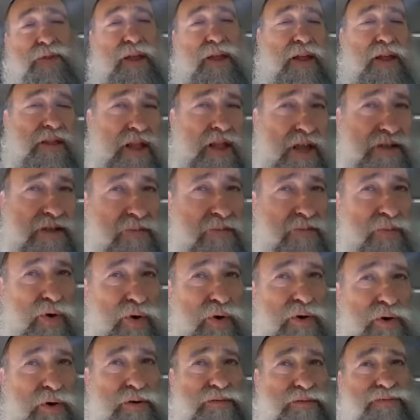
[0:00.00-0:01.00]
and light them
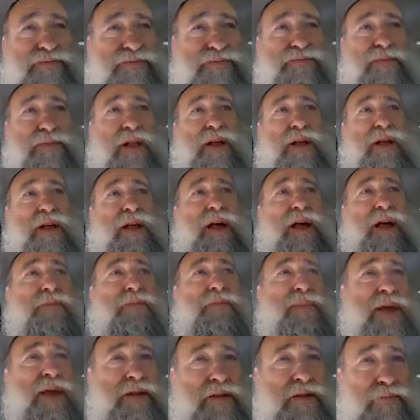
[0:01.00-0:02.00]
all
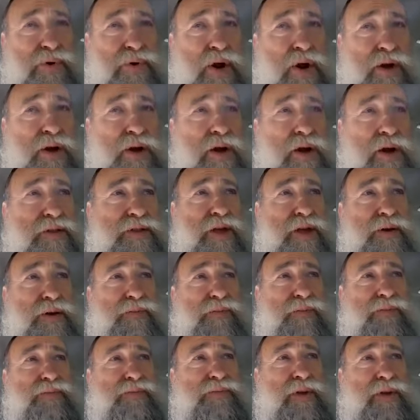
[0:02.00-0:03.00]
and make the bracha on
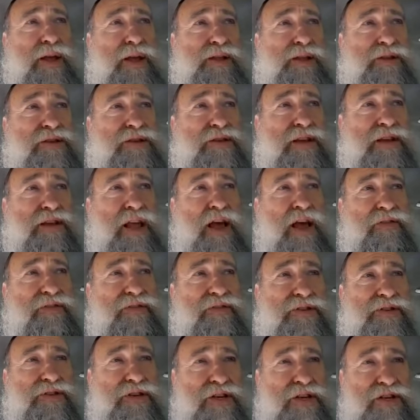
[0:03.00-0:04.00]
them
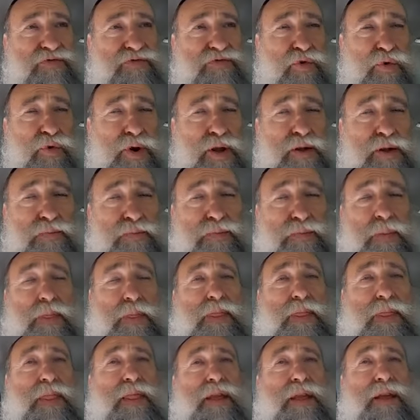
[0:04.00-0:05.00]
after 6:40.
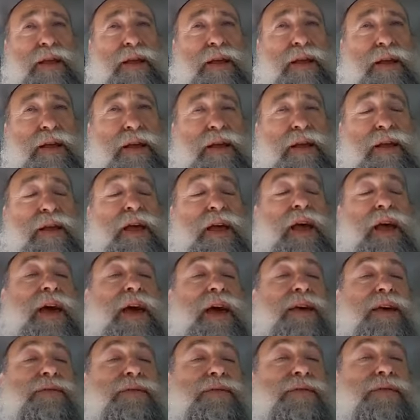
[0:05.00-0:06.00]

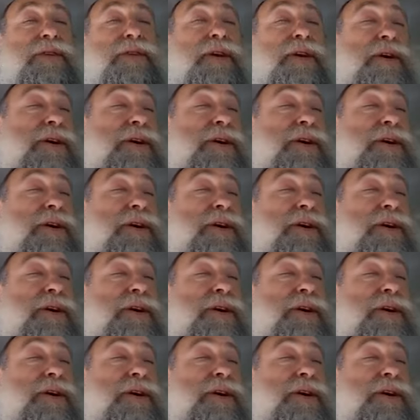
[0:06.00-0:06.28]
And